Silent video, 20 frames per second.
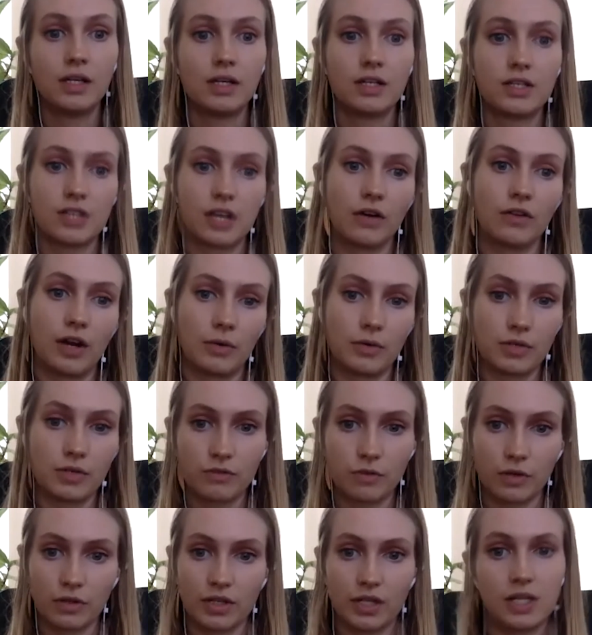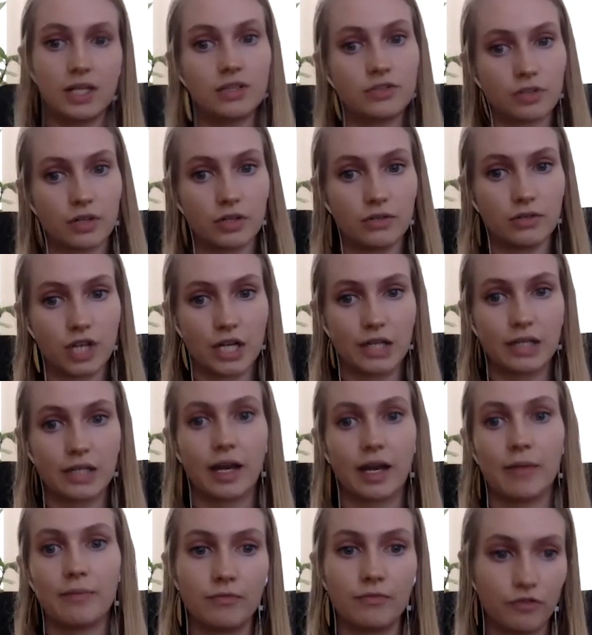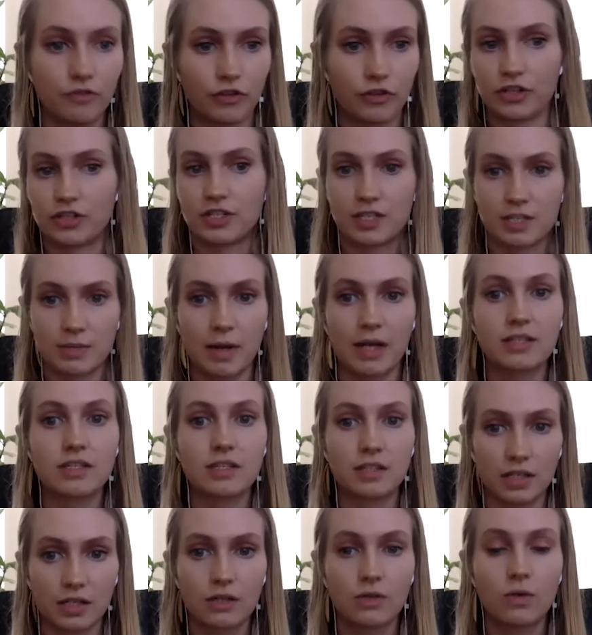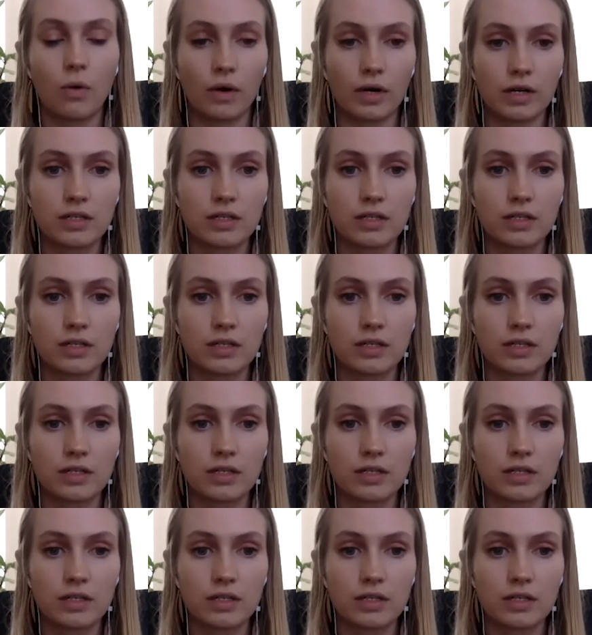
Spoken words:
So that was for the Intro Gen Chem first semester course.